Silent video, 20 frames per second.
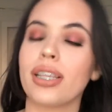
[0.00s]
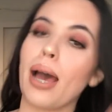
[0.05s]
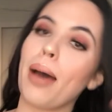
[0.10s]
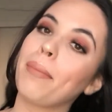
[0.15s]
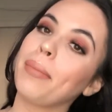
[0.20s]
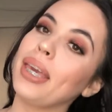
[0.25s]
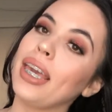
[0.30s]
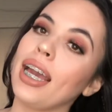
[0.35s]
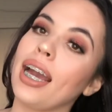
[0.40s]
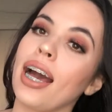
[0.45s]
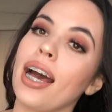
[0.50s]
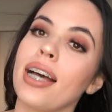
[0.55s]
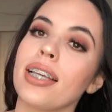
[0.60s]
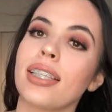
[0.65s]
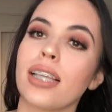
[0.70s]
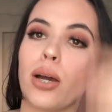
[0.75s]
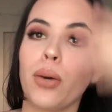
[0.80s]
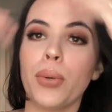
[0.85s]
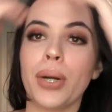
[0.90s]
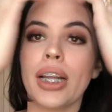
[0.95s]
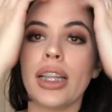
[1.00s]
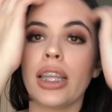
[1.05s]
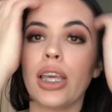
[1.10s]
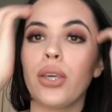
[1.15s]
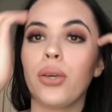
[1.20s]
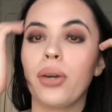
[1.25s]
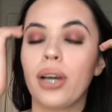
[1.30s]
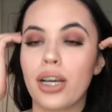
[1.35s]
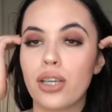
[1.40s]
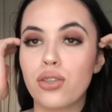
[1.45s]
amigas, I want to thank
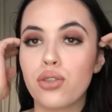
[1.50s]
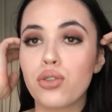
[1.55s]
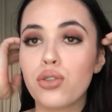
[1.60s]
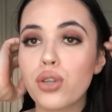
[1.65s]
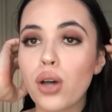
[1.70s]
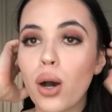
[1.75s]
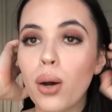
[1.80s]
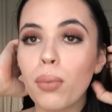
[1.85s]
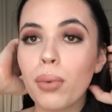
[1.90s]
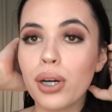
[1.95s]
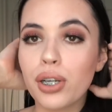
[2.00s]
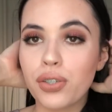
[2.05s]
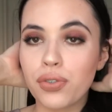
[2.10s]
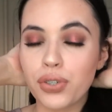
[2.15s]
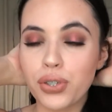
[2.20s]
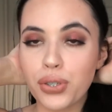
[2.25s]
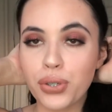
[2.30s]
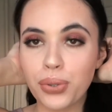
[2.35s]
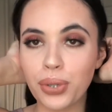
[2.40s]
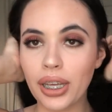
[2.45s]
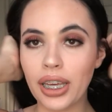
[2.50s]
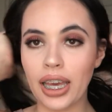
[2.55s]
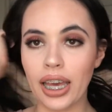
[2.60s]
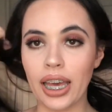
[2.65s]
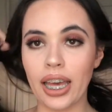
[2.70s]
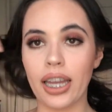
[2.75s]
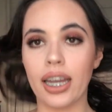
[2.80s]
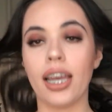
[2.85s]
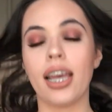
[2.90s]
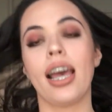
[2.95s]
you guys so much for tuning
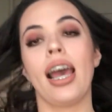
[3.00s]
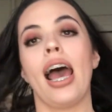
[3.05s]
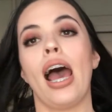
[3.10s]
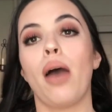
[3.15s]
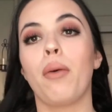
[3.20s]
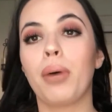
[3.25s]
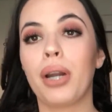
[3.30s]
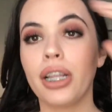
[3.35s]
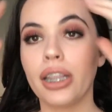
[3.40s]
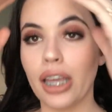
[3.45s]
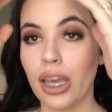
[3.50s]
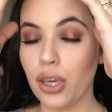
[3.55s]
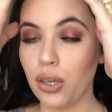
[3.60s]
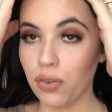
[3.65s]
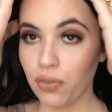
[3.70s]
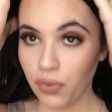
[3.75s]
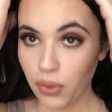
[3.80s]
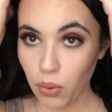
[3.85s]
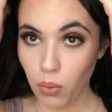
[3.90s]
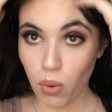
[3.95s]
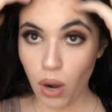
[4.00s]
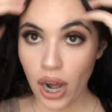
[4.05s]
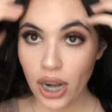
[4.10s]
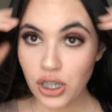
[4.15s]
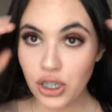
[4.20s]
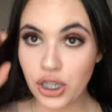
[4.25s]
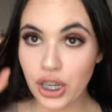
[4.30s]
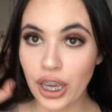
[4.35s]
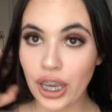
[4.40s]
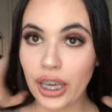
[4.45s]
in. I want to thank you for
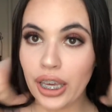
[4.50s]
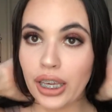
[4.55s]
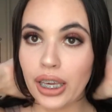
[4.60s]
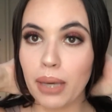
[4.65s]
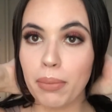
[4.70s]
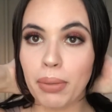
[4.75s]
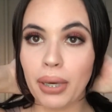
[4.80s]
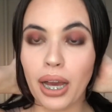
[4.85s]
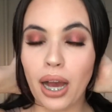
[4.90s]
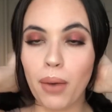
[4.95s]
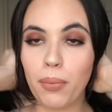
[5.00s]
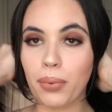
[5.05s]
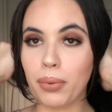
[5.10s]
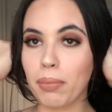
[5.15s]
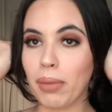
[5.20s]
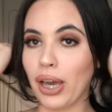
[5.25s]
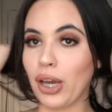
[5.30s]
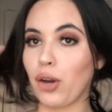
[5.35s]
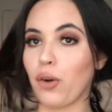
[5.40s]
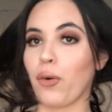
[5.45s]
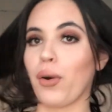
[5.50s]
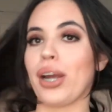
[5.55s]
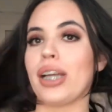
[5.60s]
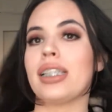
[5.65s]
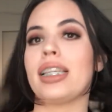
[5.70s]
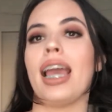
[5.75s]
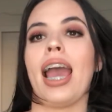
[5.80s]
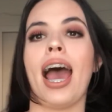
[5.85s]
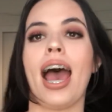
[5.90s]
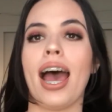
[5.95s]
watching and keeping up with my
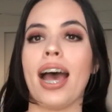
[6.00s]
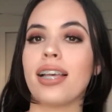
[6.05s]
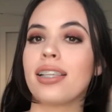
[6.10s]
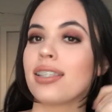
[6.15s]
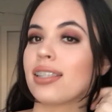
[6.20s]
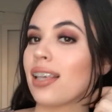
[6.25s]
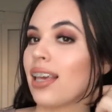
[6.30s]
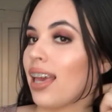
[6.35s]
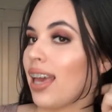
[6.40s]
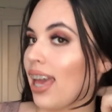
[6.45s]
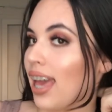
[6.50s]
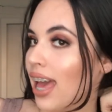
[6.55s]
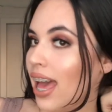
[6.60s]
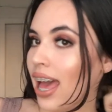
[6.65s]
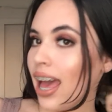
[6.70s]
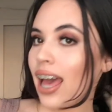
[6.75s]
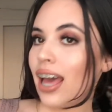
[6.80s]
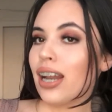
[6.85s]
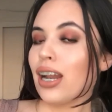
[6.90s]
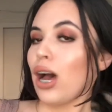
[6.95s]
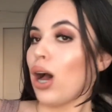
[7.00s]
crazy ass. And